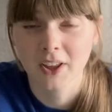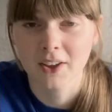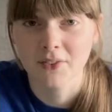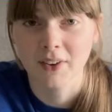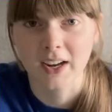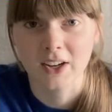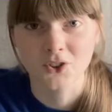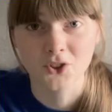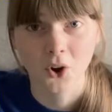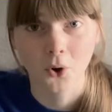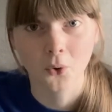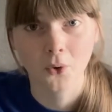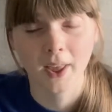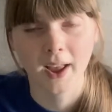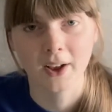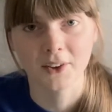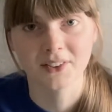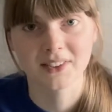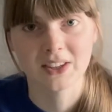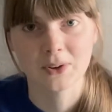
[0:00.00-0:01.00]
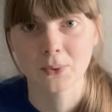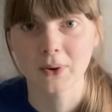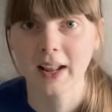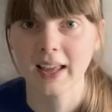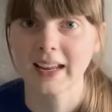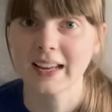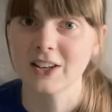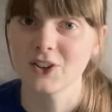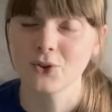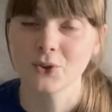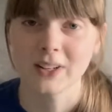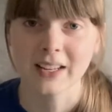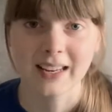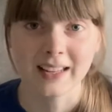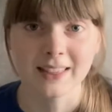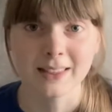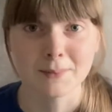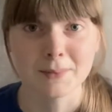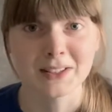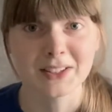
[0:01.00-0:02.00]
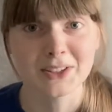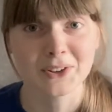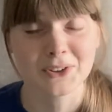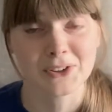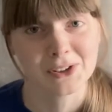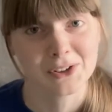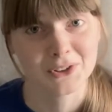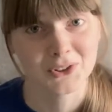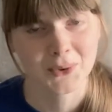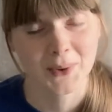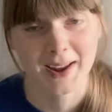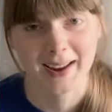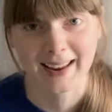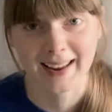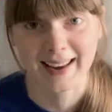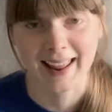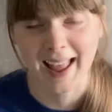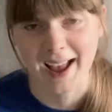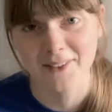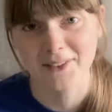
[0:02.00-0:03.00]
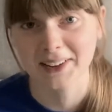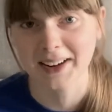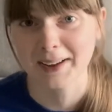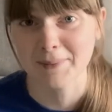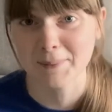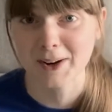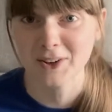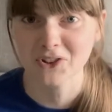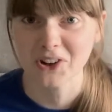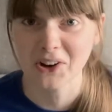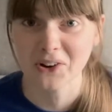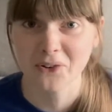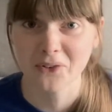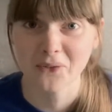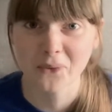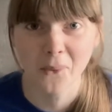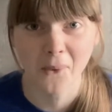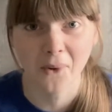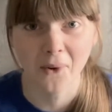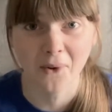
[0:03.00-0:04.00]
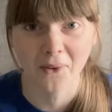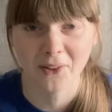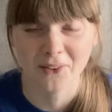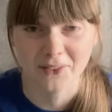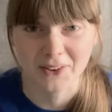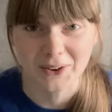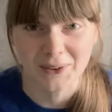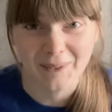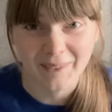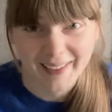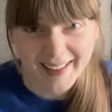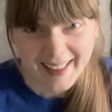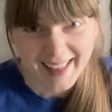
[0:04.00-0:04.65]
If I don't, I'll see what I can do to get the materials so I can have it on my channel for all of you.